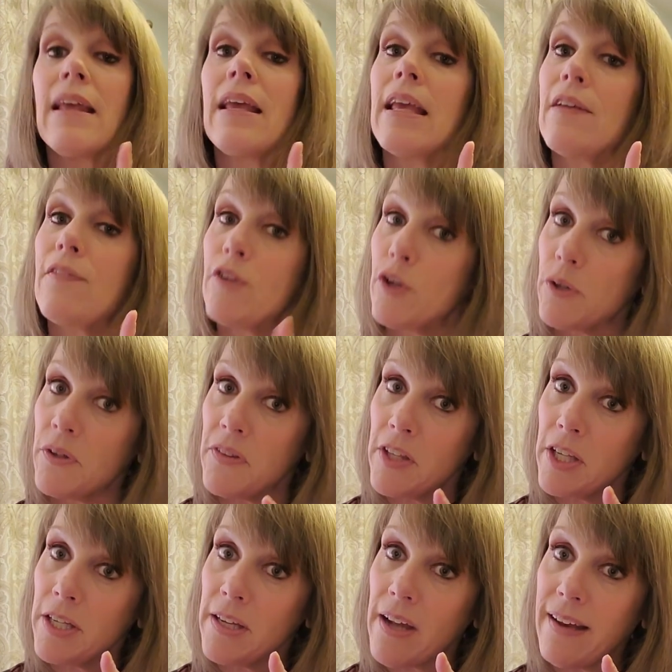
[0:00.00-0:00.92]
if you're in
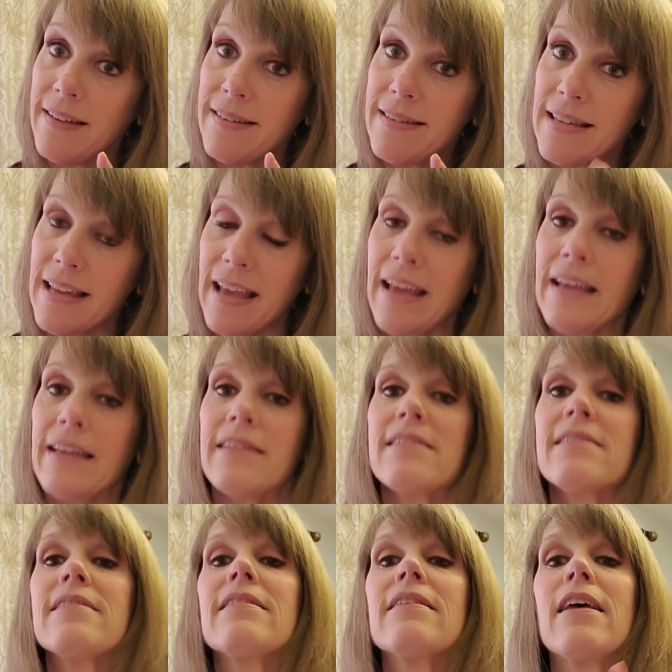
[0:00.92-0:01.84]
the United
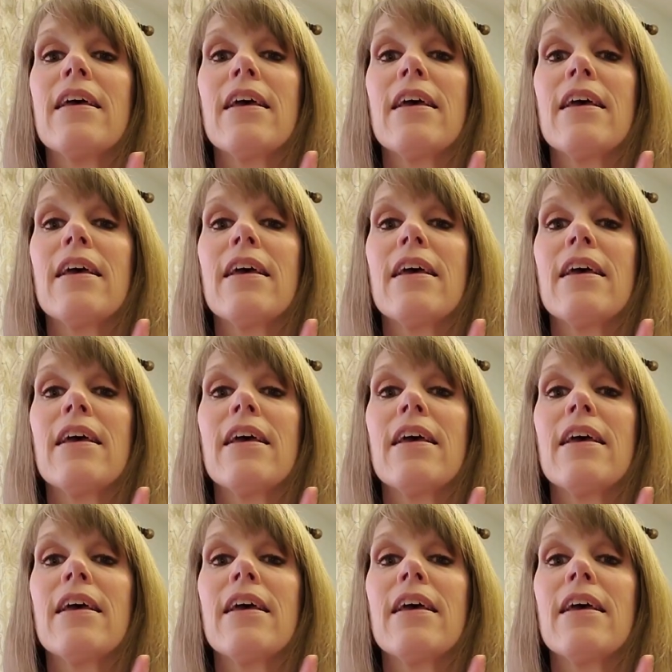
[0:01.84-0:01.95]
States,